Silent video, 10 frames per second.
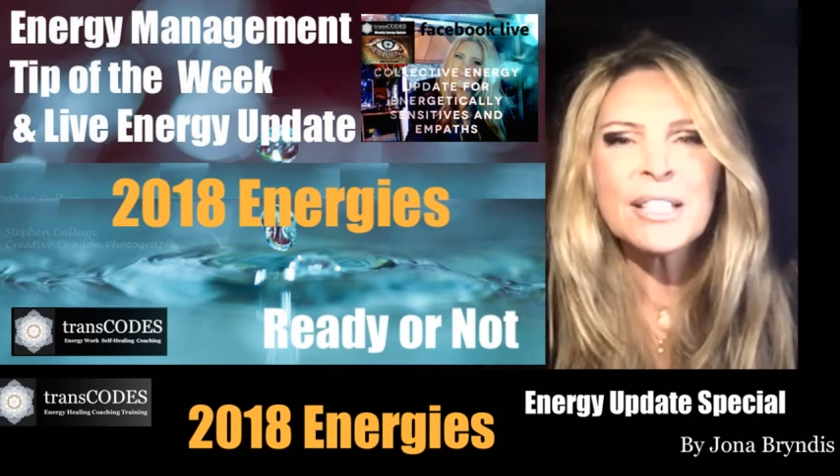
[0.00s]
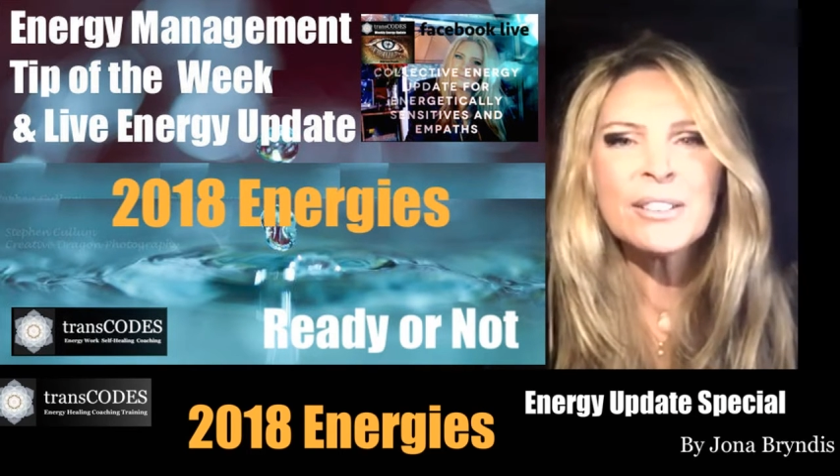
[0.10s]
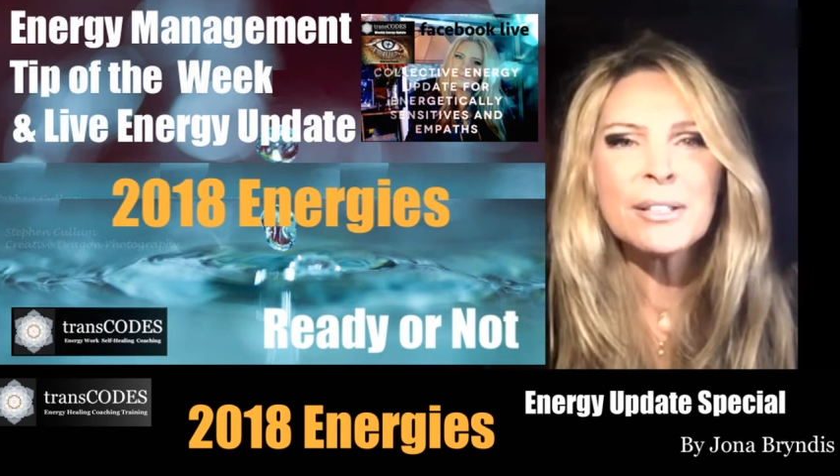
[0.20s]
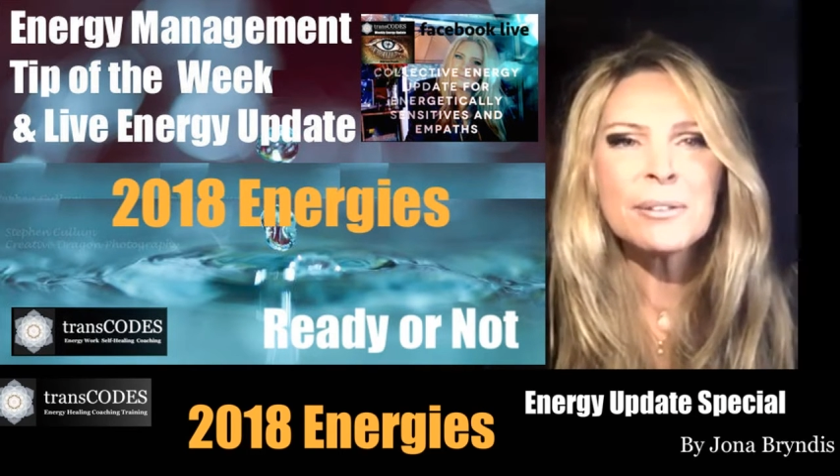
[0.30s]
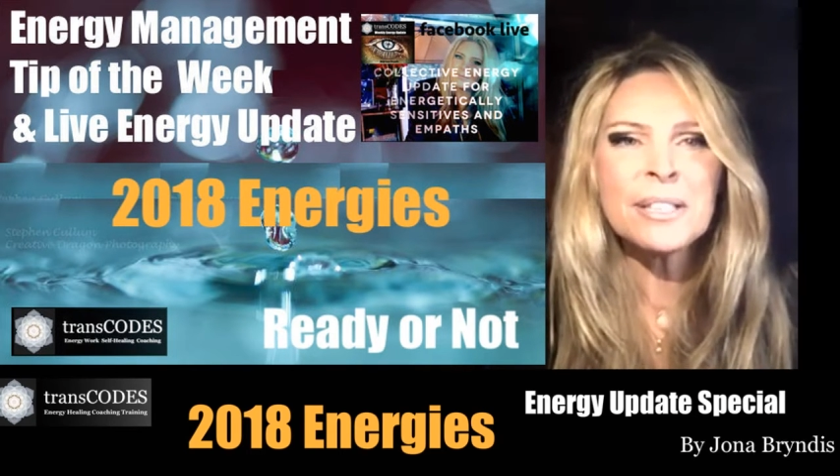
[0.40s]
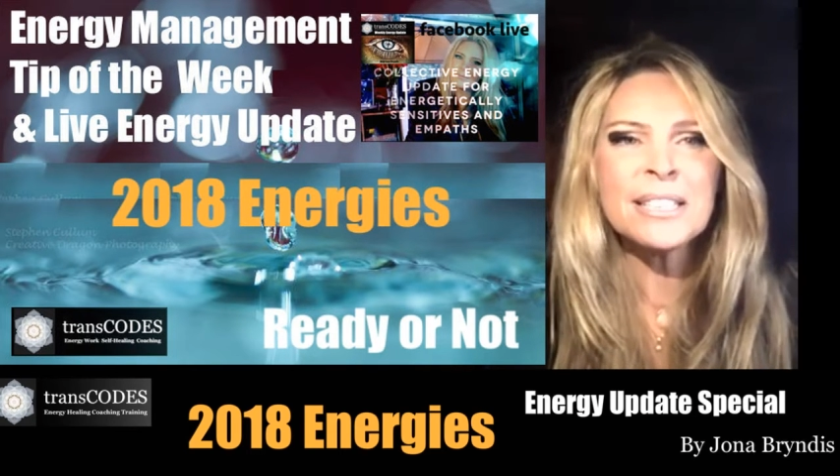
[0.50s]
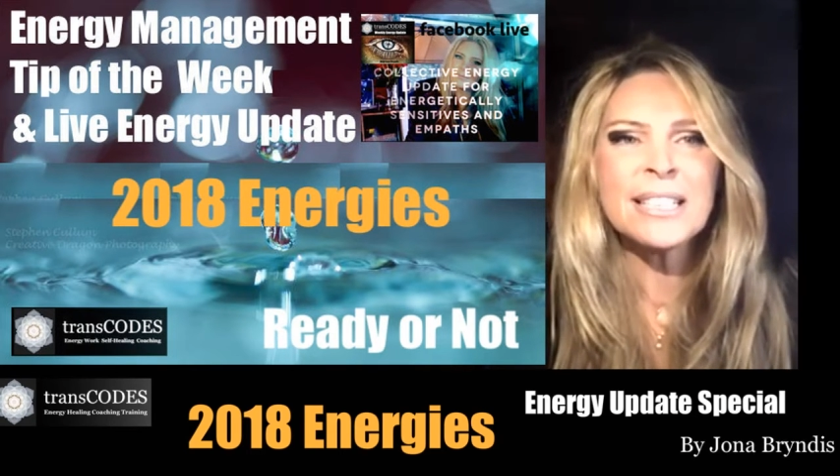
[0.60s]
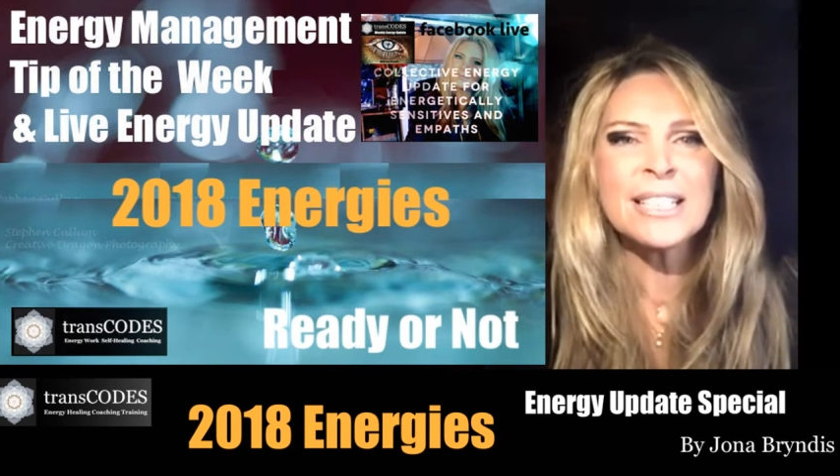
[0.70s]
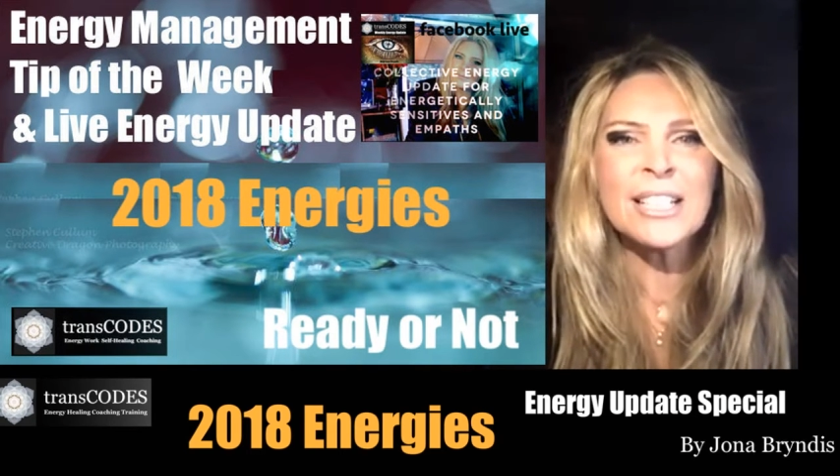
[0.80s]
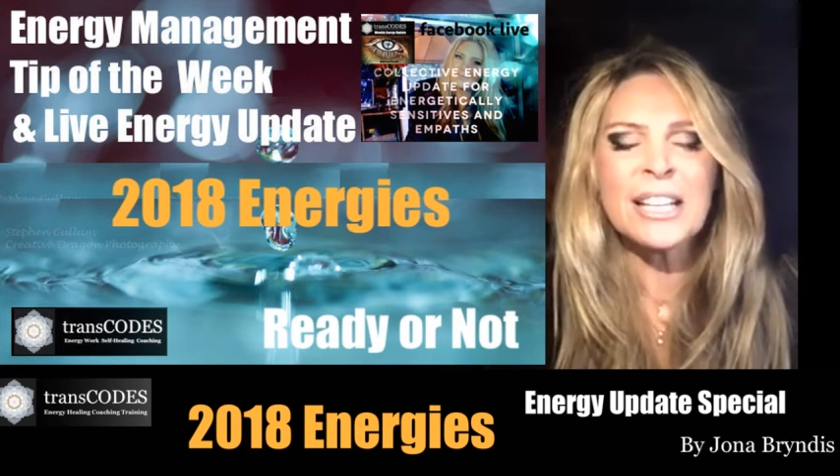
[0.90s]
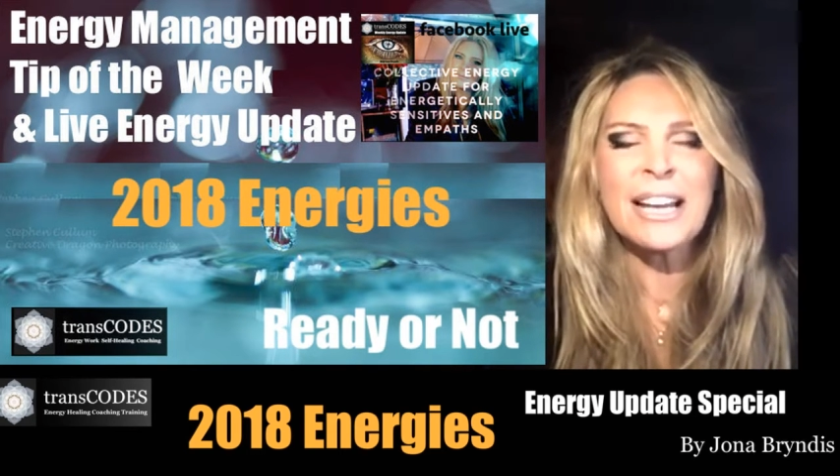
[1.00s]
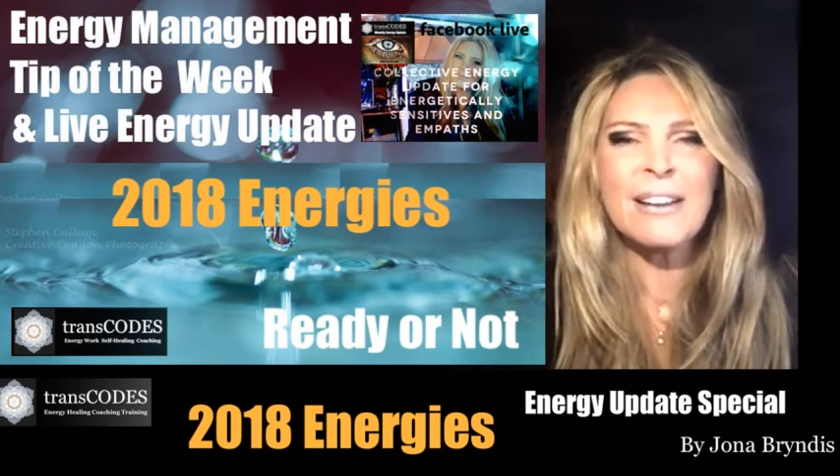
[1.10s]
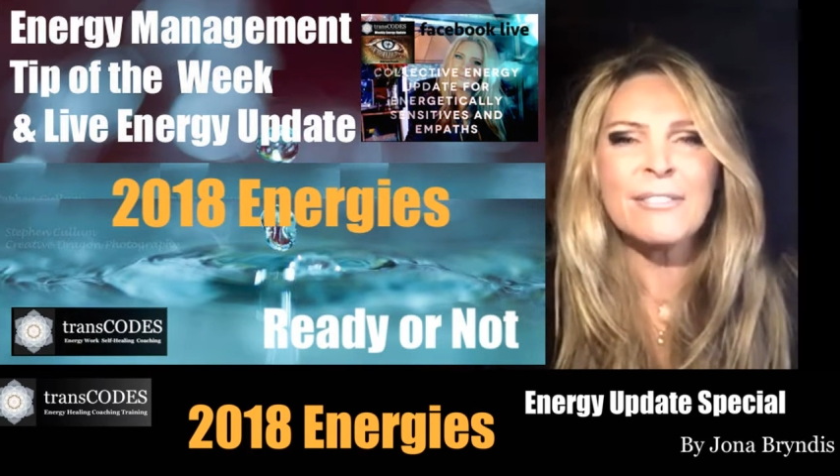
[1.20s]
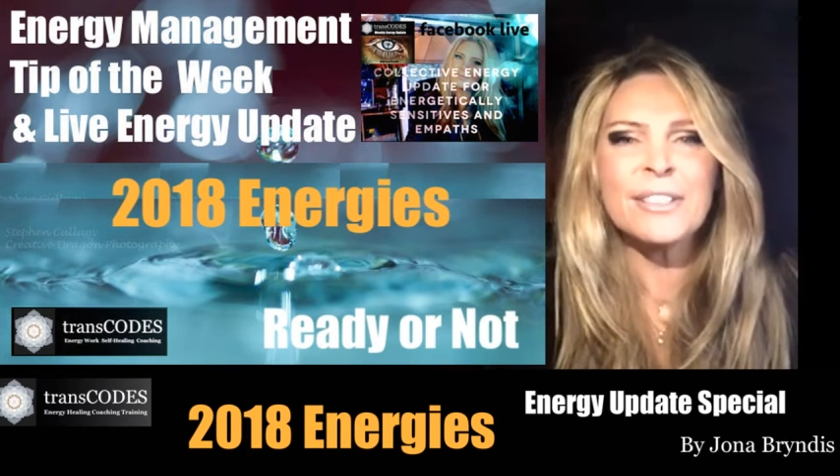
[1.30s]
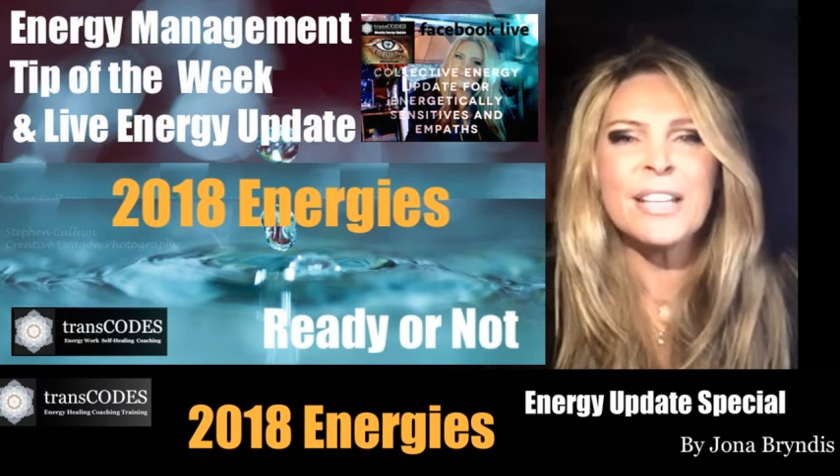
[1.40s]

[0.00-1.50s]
theories are going to have an